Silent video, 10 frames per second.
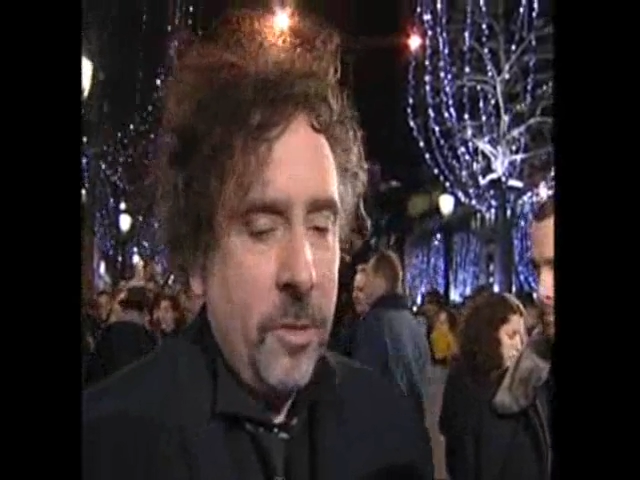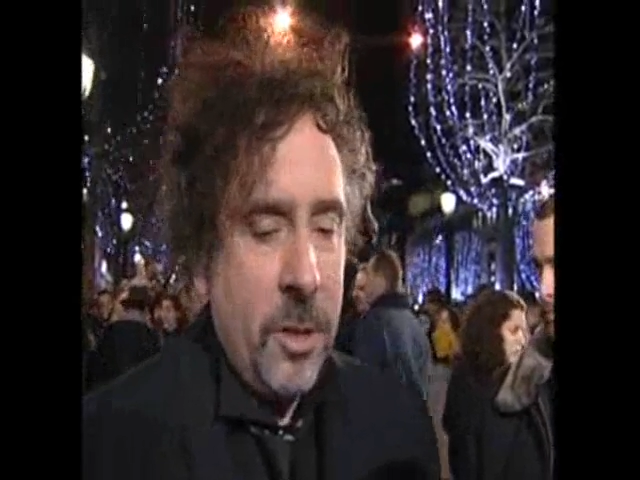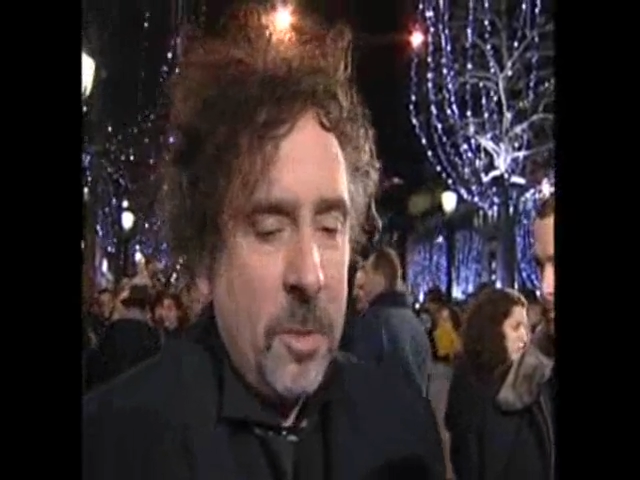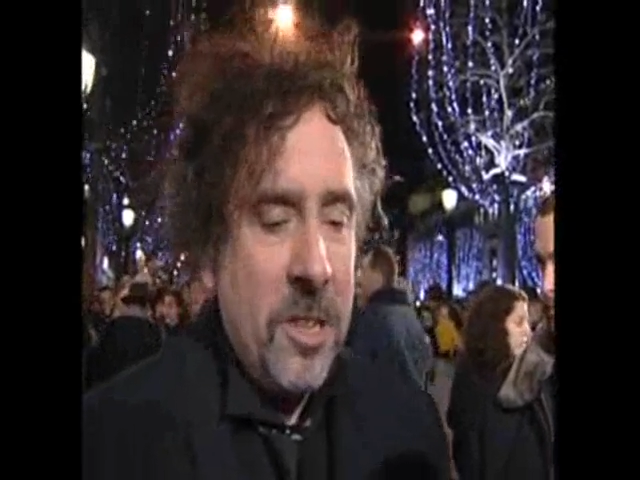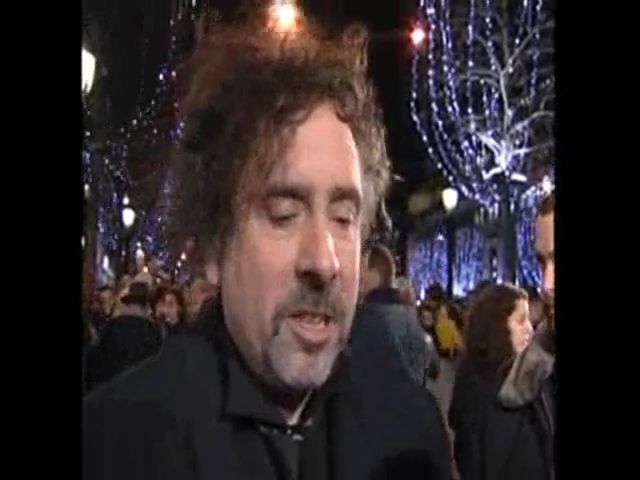
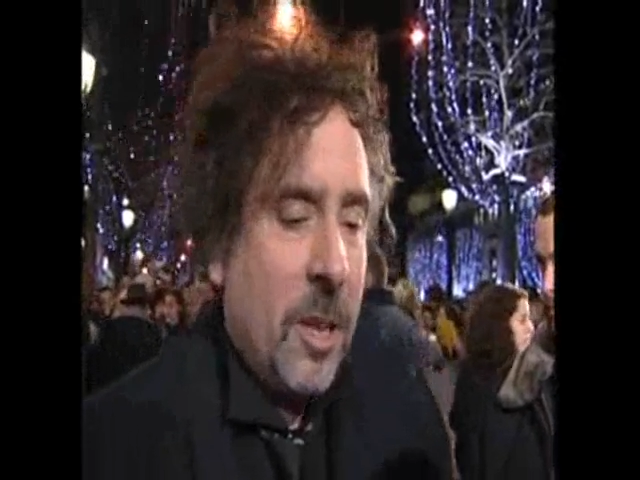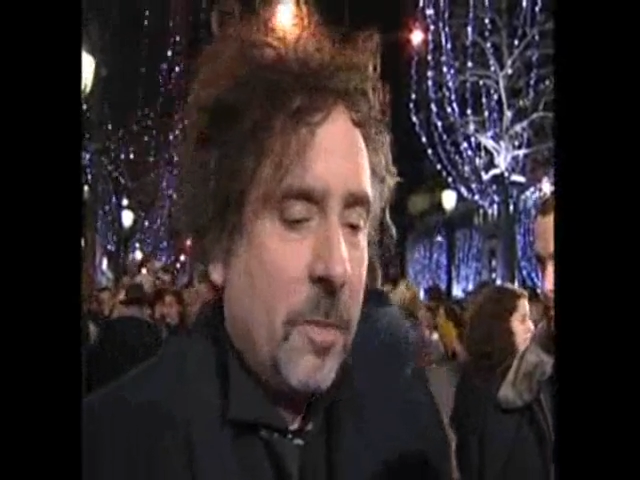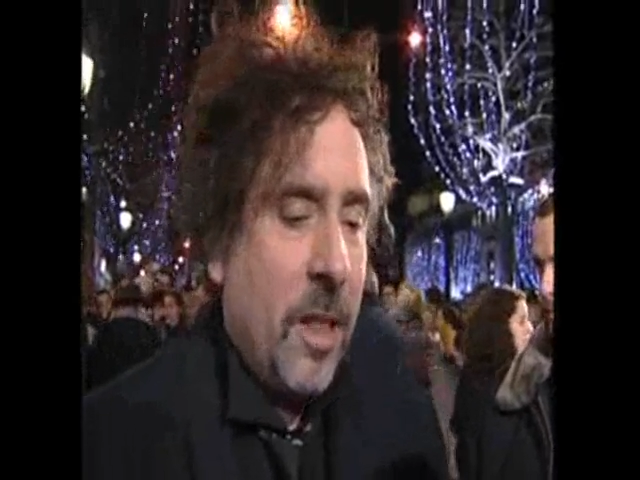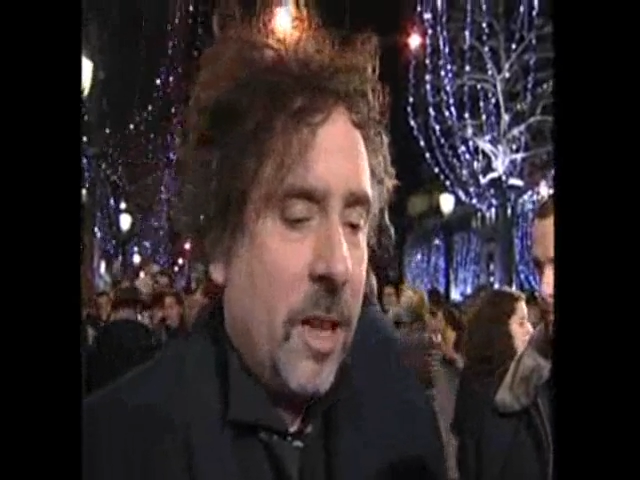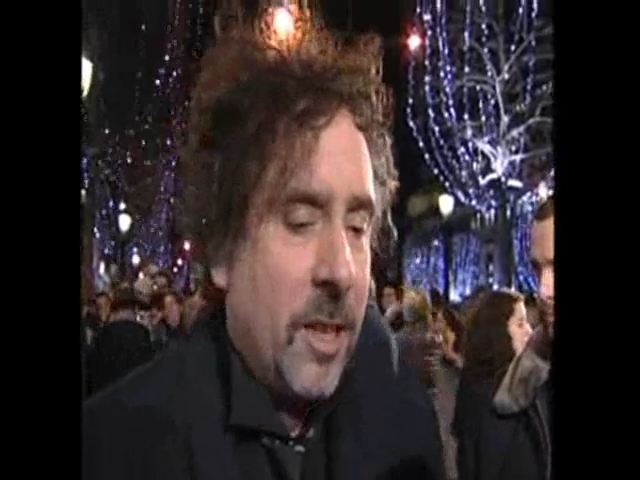especially
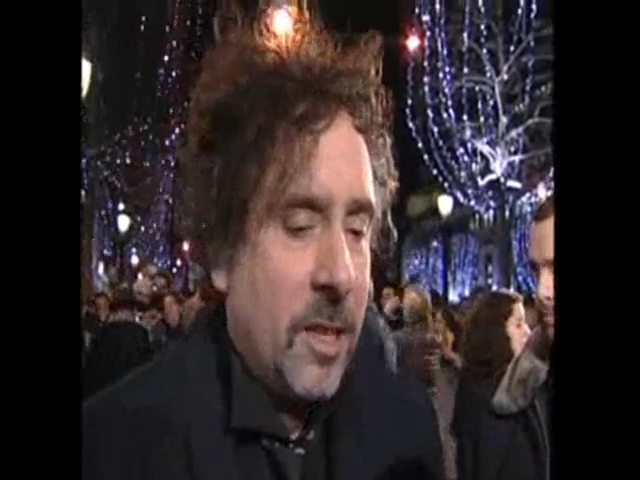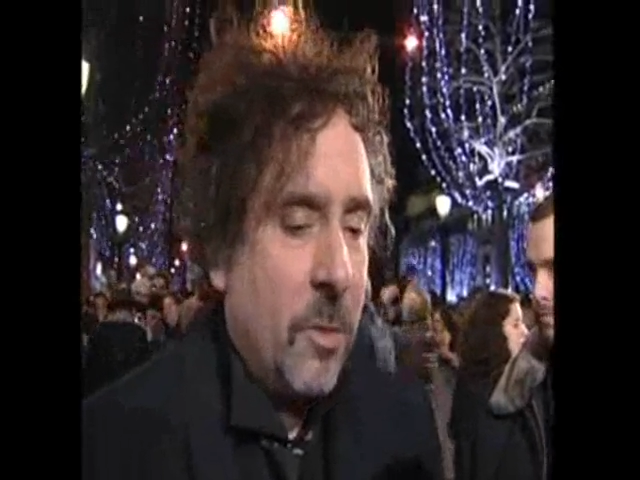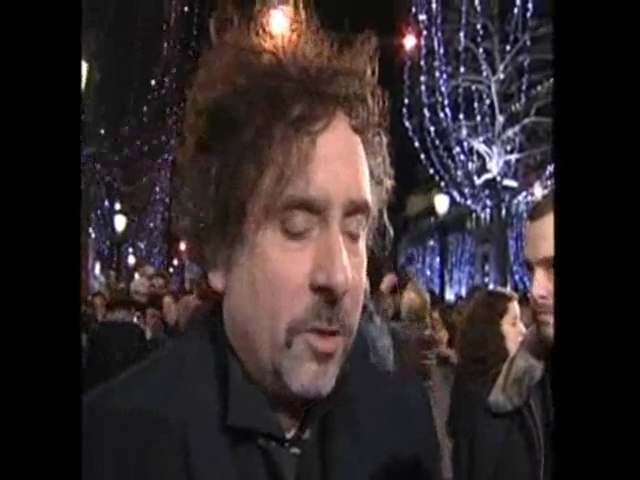something like this,